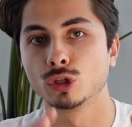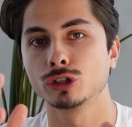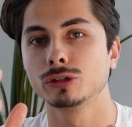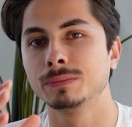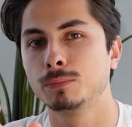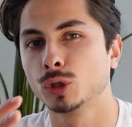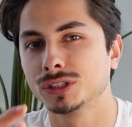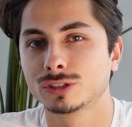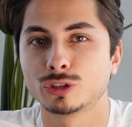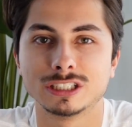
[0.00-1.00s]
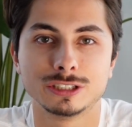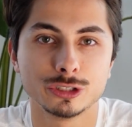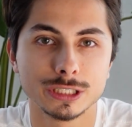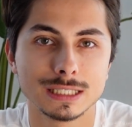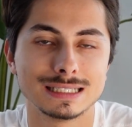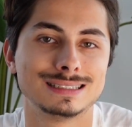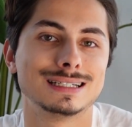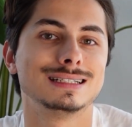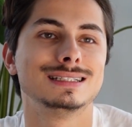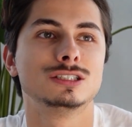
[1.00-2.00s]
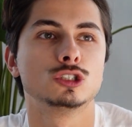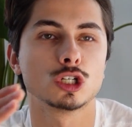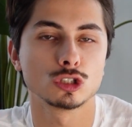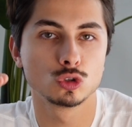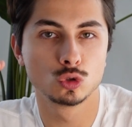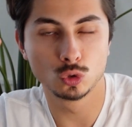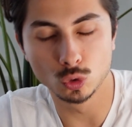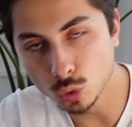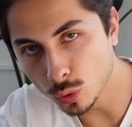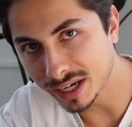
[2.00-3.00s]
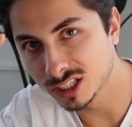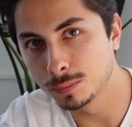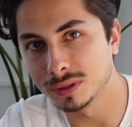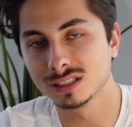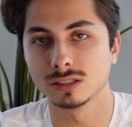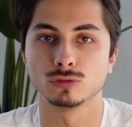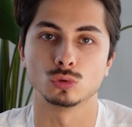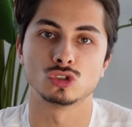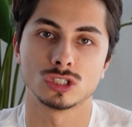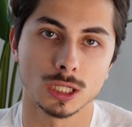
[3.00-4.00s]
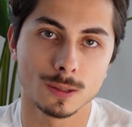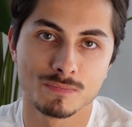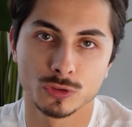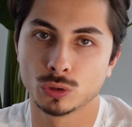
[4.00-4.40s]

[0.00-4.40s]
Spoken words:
another important criteria is that it is not too expensive to sell.